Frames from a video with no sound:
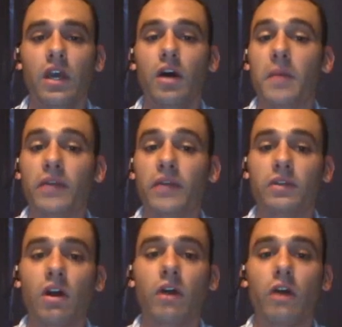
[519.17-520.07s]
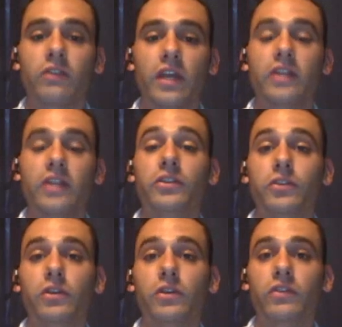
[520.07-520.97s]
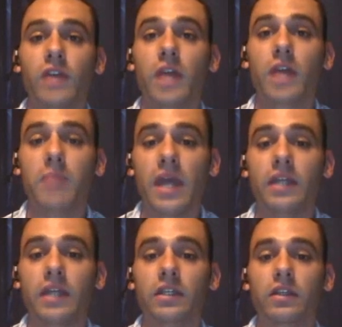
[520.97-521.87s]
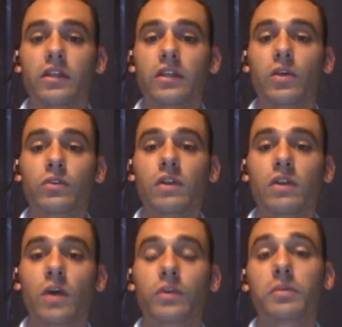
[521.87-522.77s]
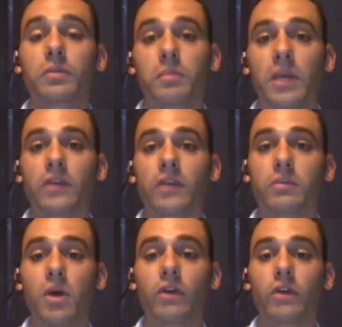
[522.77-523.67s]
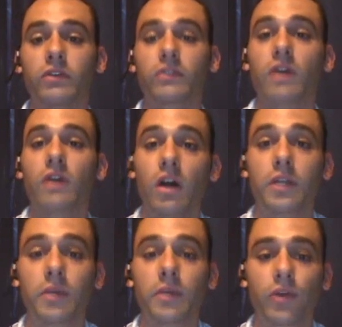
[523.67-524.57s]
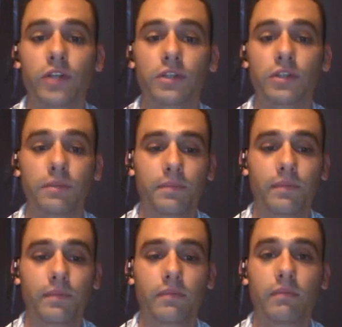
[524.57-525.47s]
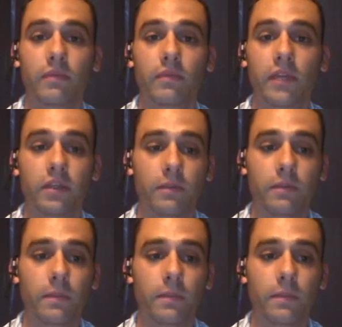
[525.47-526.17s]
about the laws and that there is a lot of pain that goes along with America's policies on immigration. Thank you.